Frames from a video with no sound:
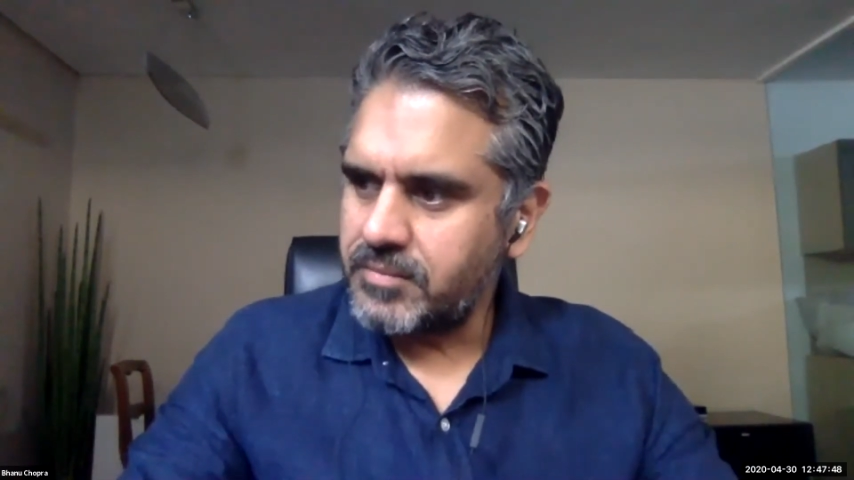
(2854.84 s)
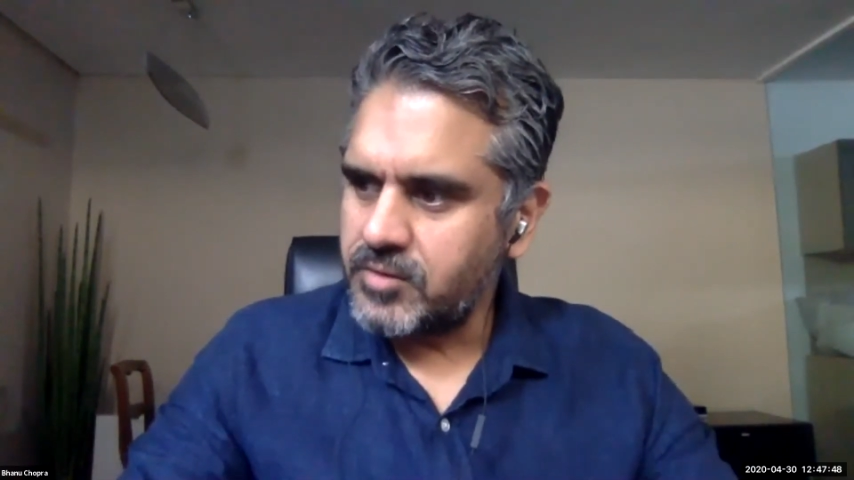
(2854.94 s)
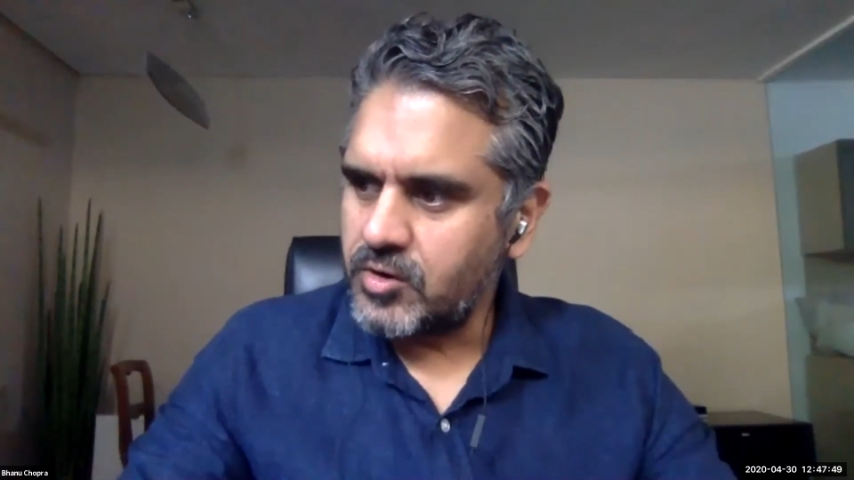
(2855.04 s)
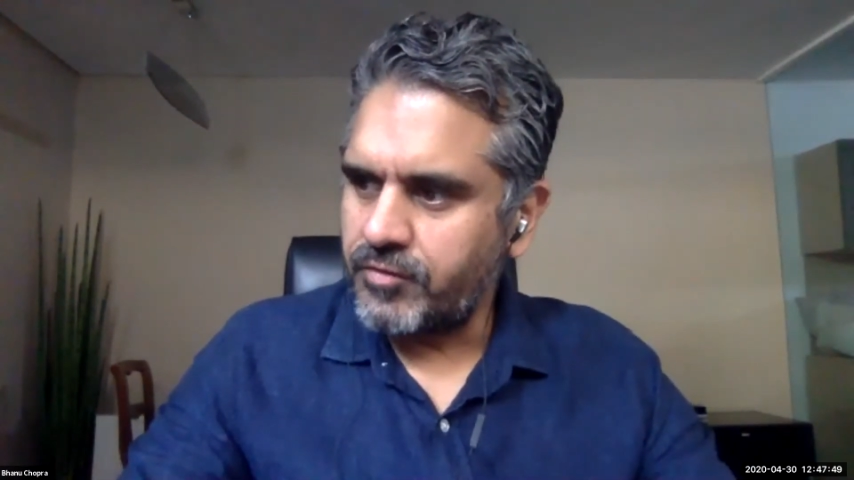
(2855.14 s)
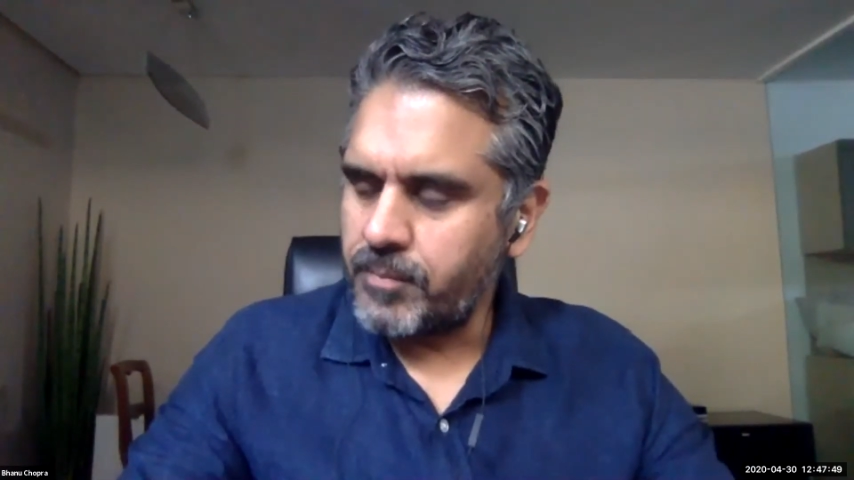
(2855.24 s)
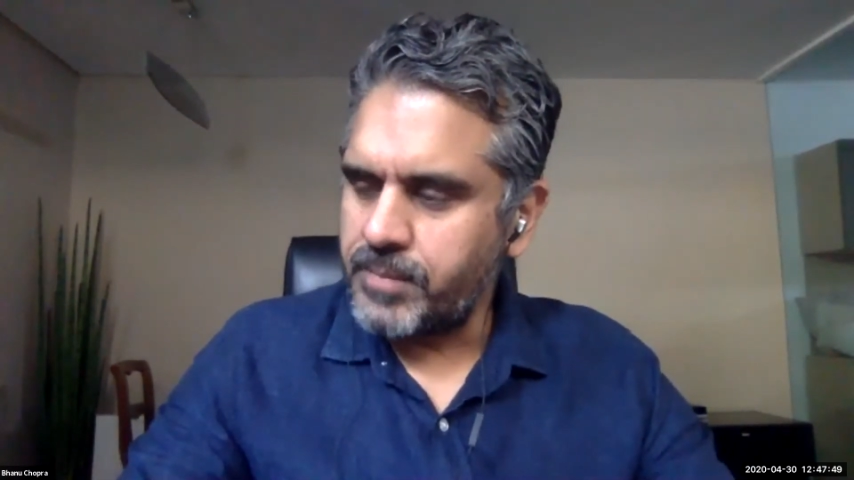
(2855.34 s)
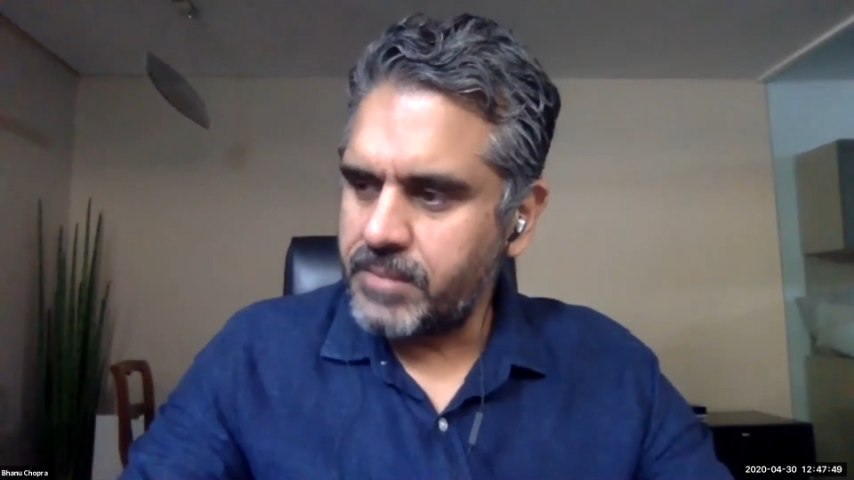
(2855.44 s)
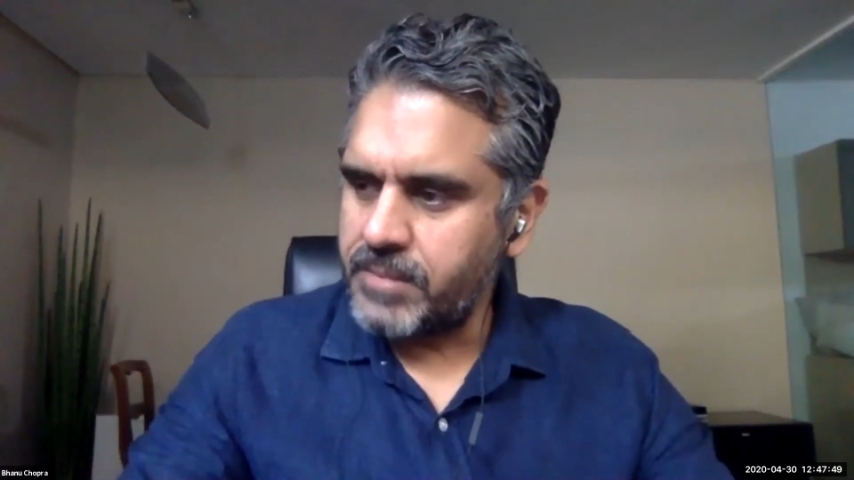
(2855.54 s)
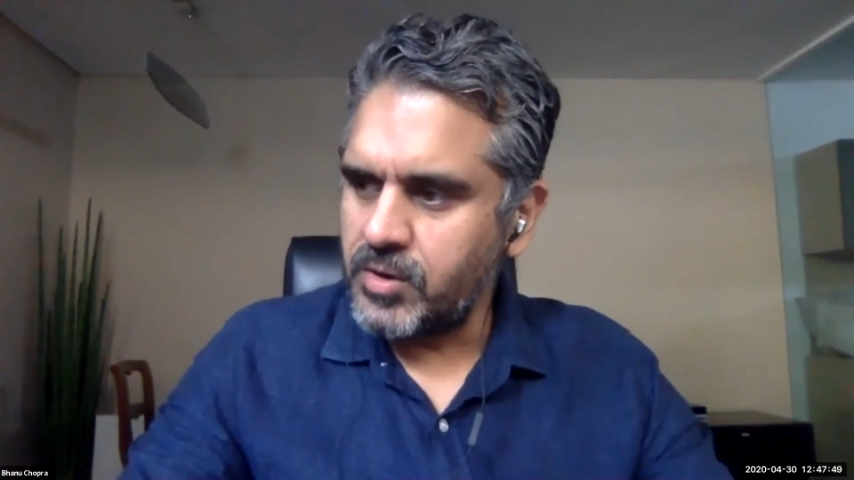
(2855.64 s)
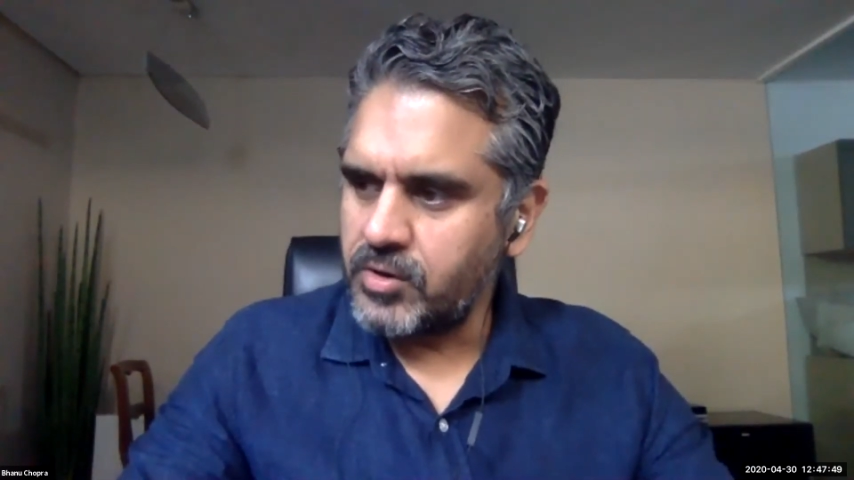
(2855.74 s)
for
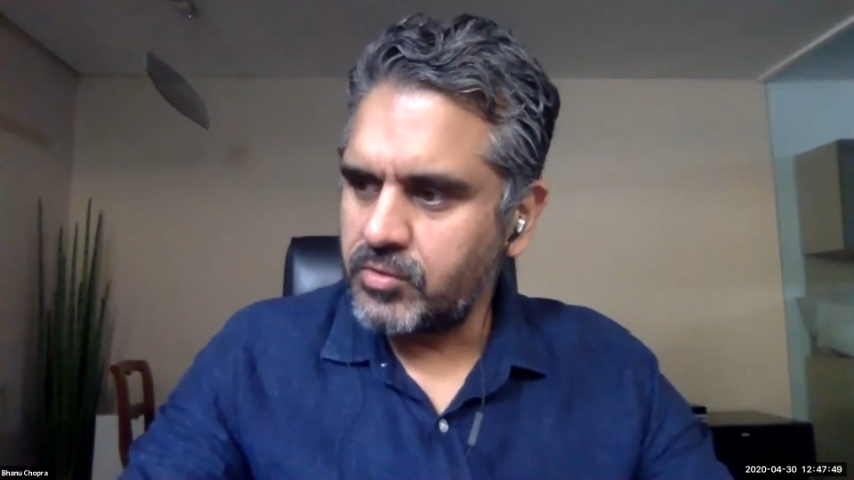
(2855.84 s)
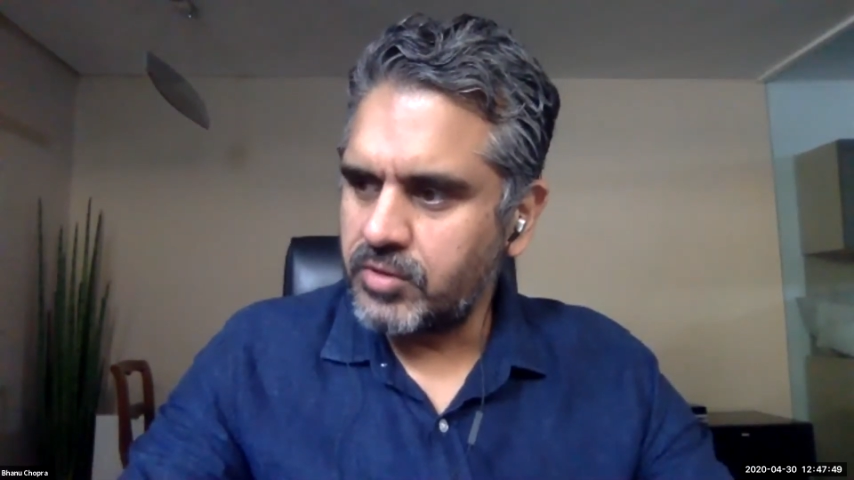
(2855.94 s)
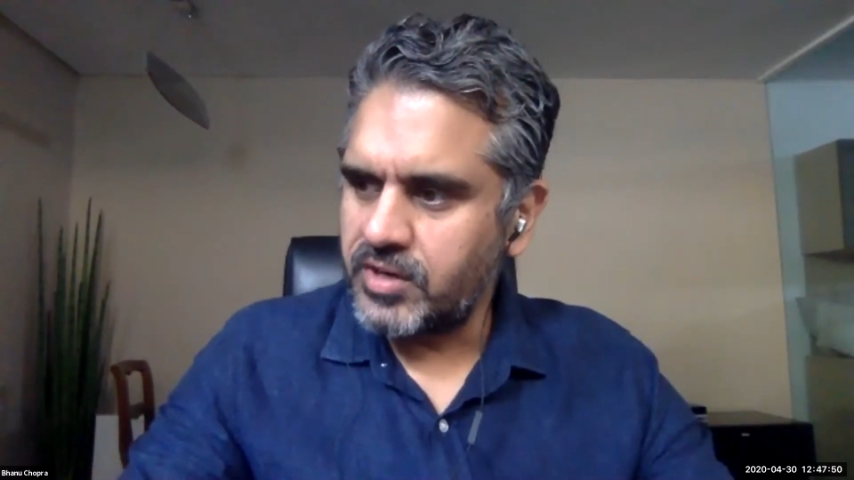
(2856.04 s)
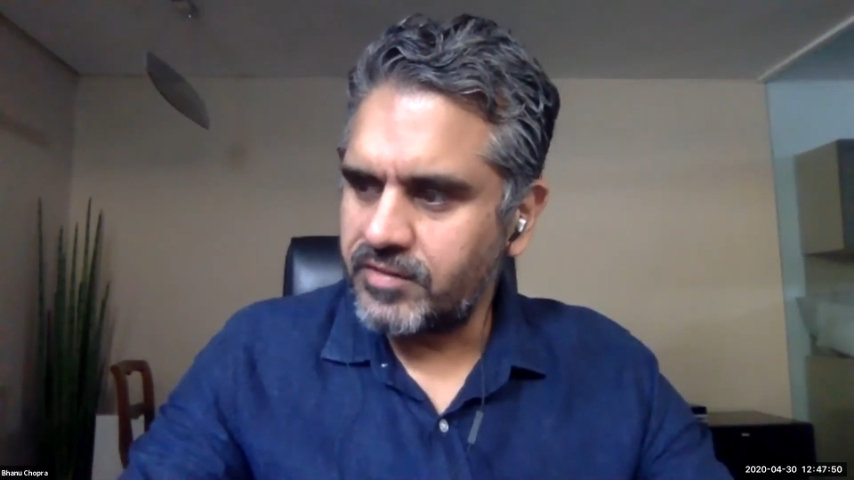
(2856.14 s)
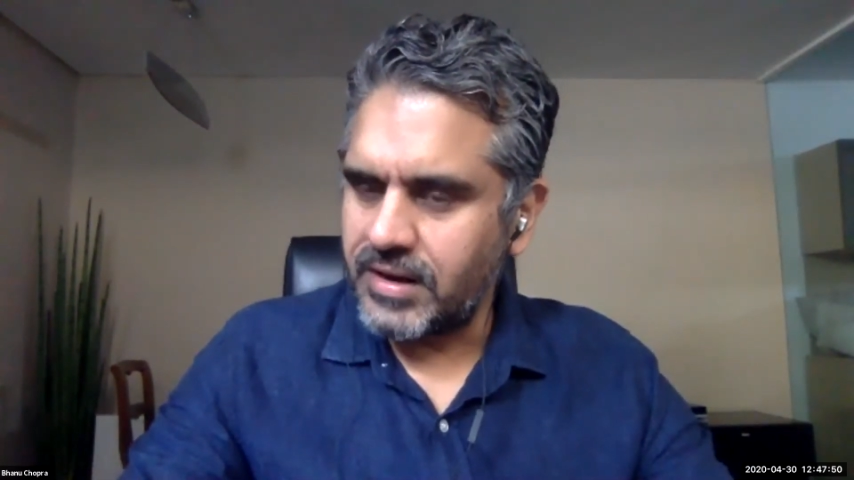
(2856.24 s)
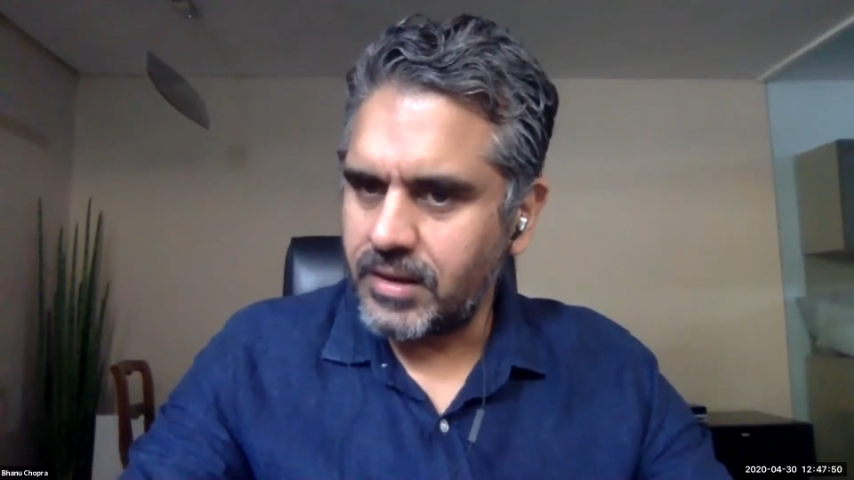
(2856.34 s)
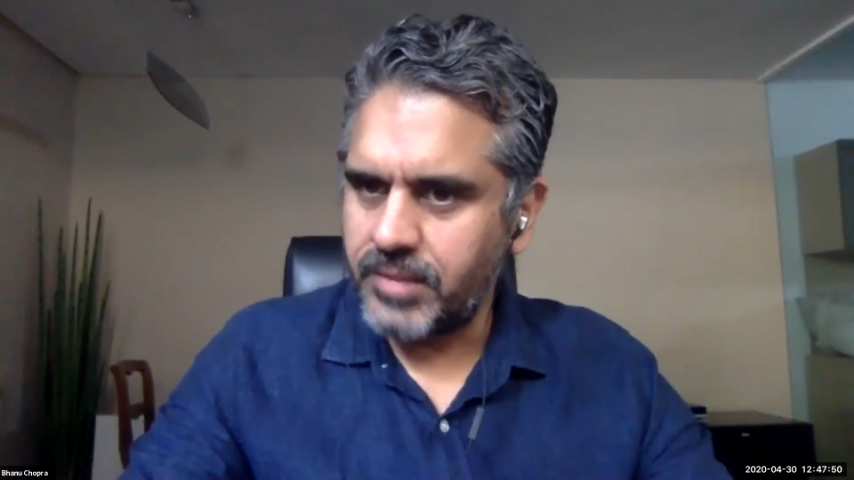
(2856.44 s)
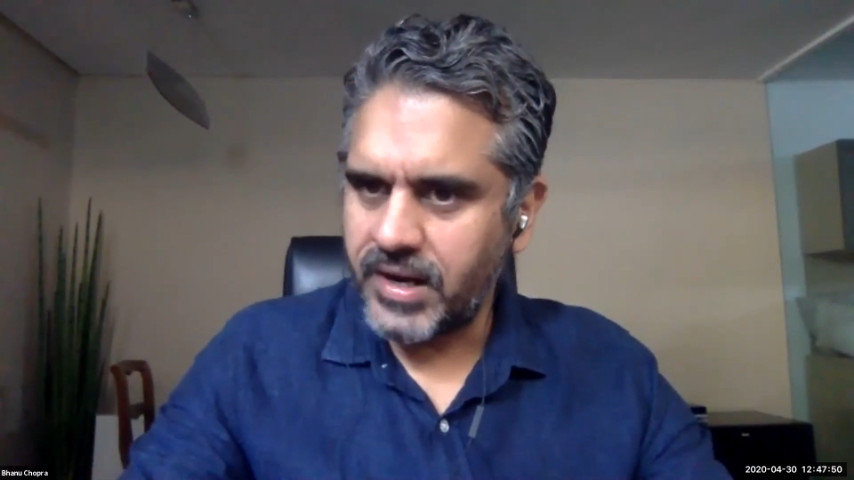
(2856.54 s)
people to develop